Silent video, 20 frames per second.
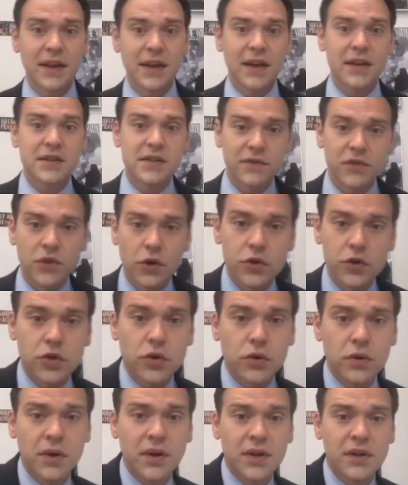as I've told
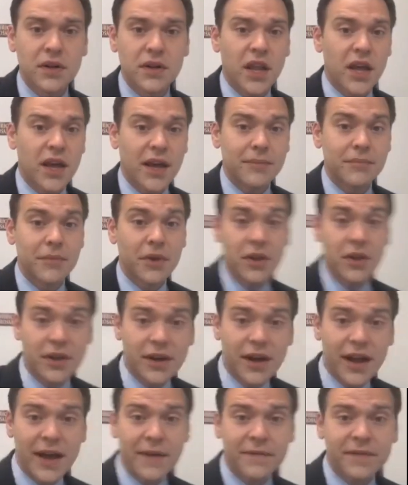you 1.5
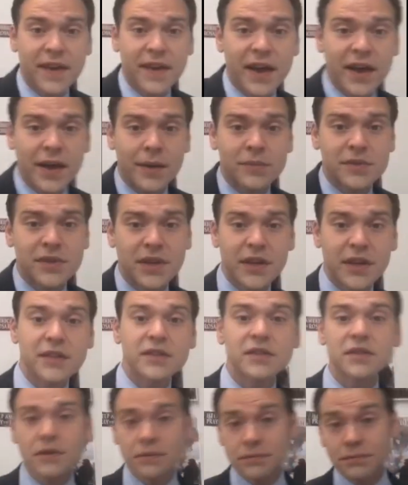million times, and
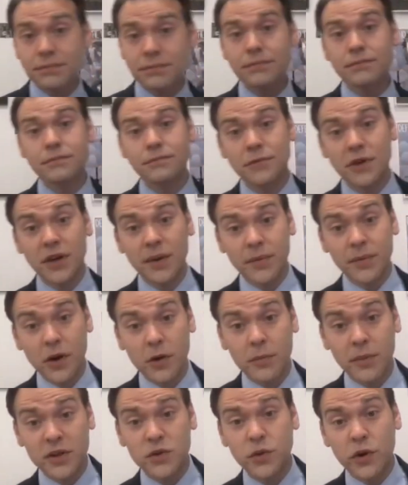it's right up there on
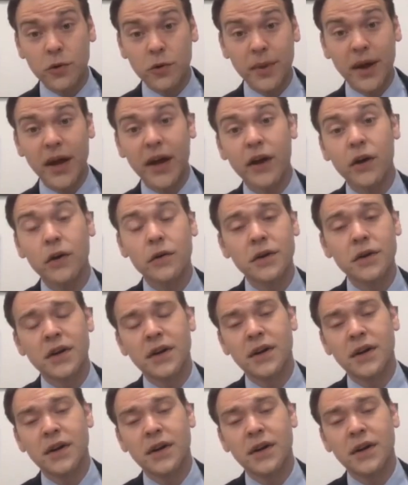my Twitter bio,